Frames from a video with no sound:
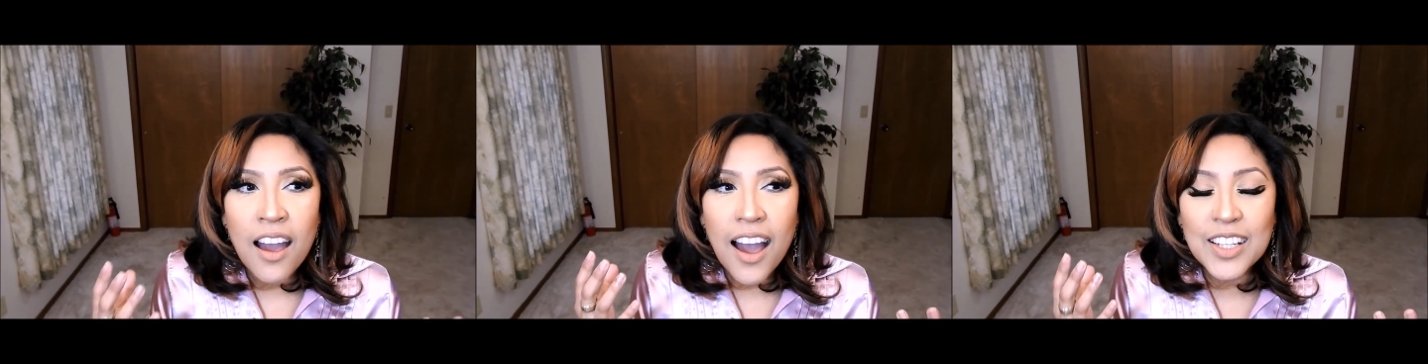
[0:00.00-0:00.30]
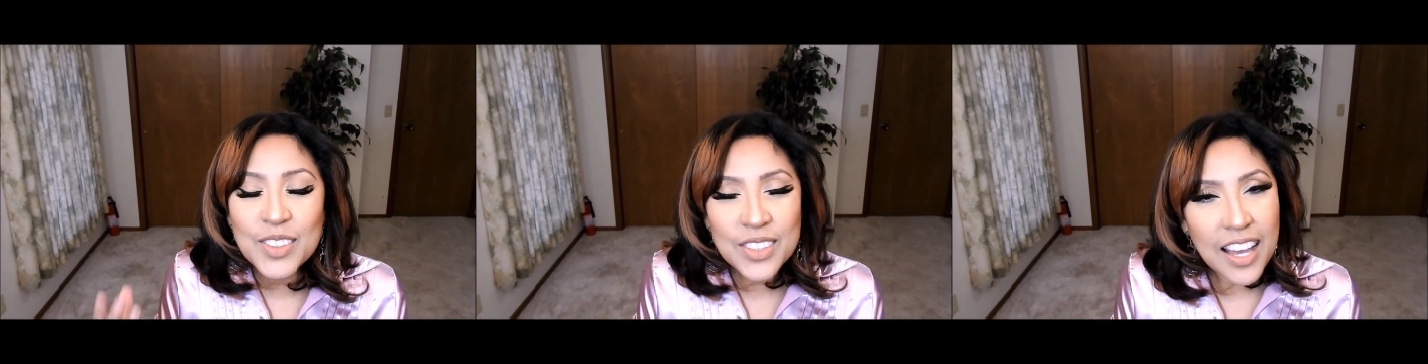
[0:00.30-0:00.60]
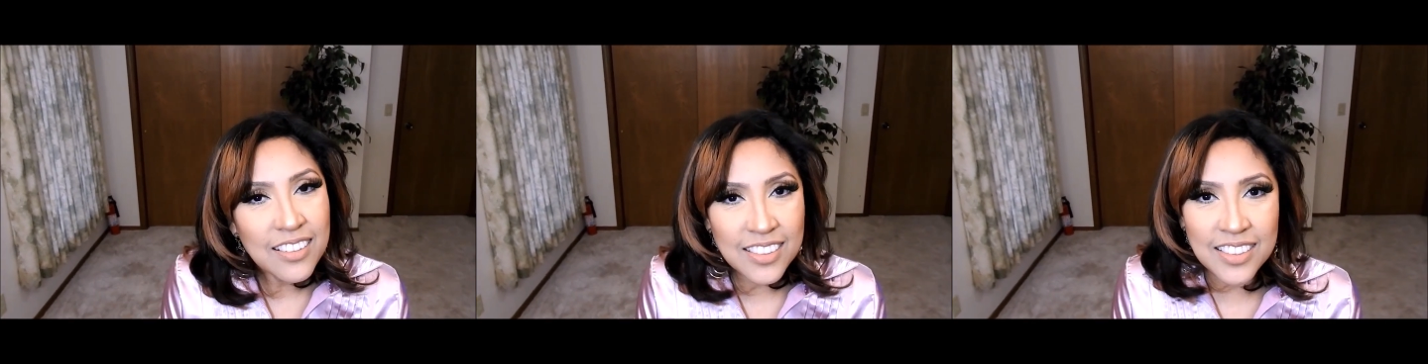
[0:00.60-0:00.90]
I do
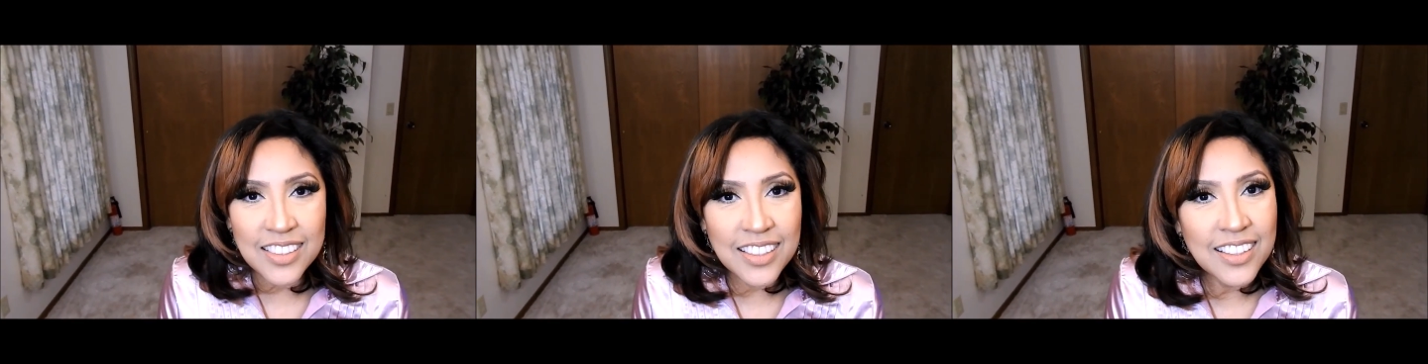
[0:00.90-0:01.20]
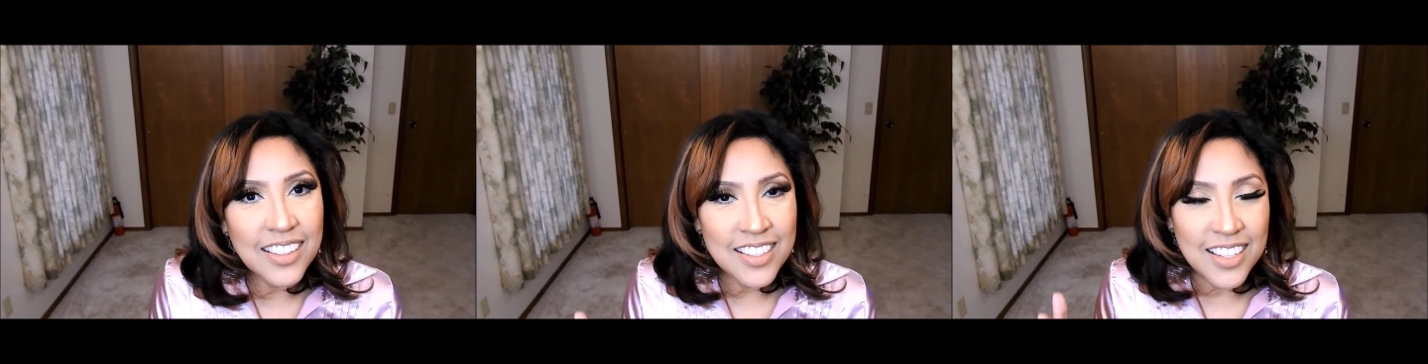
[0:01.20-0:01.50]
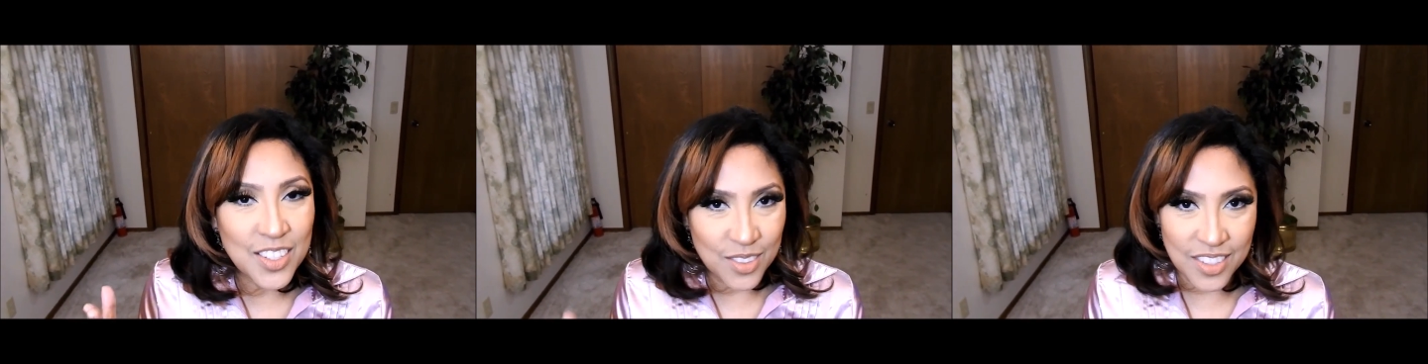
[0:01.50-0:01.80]
not think
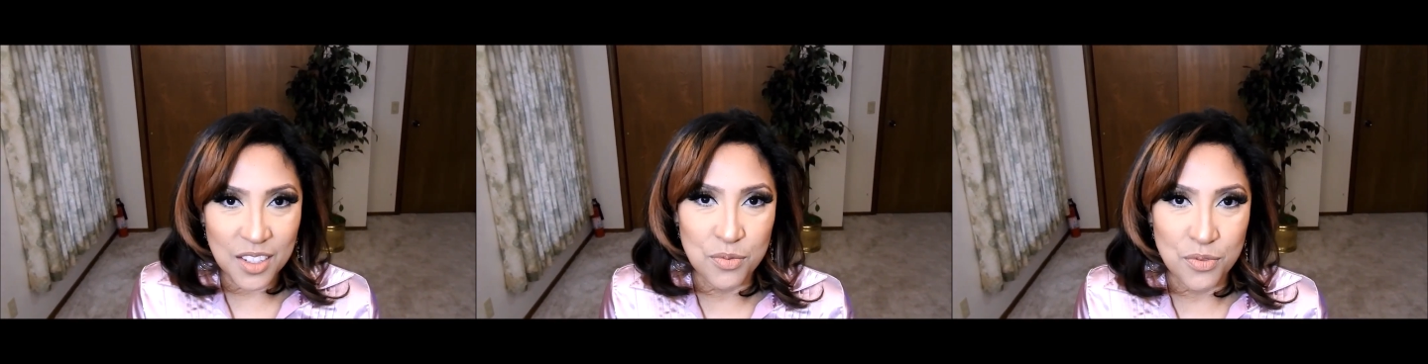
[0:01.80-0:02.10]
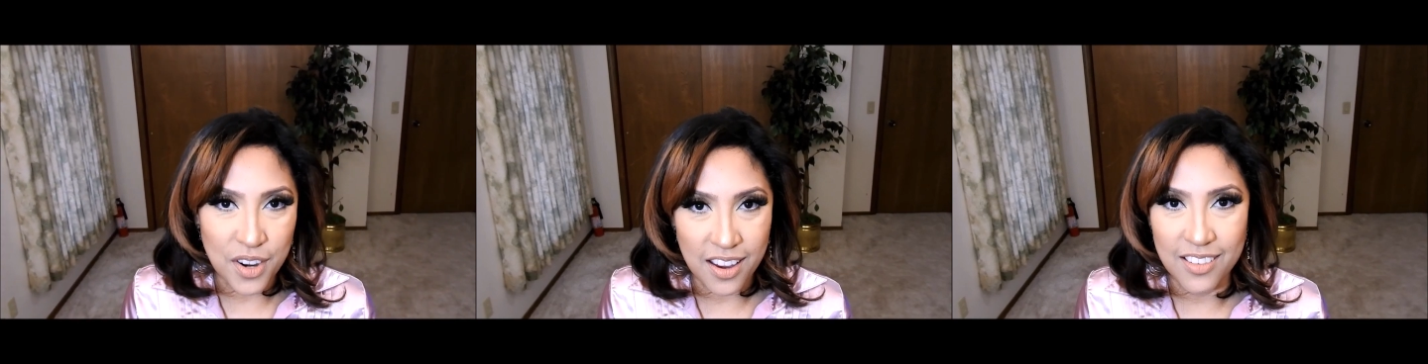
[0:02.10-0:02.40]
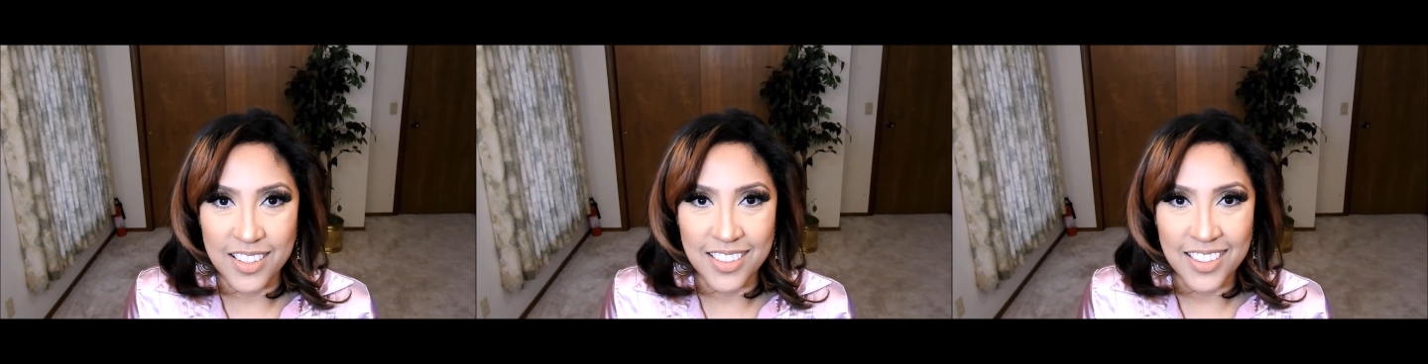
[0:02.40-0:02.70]
it's a unique
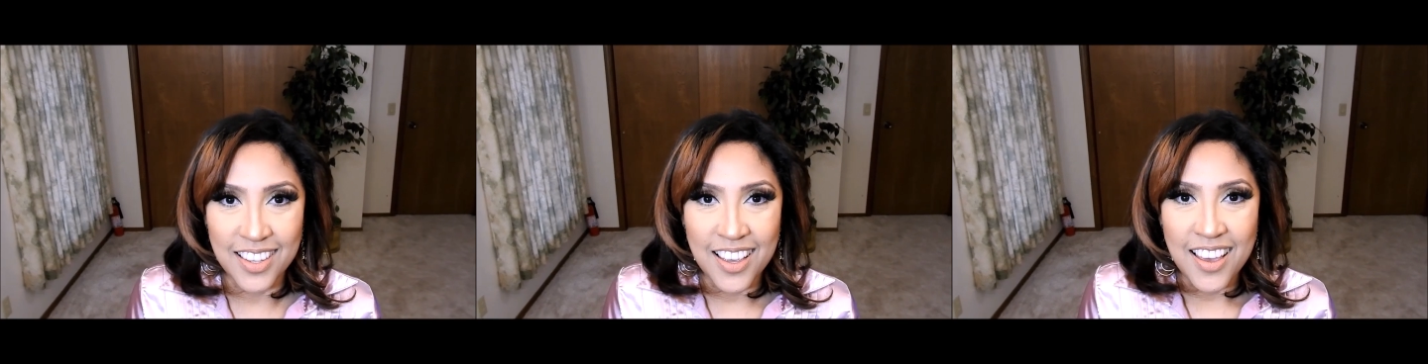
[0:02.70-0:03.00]
fragrance.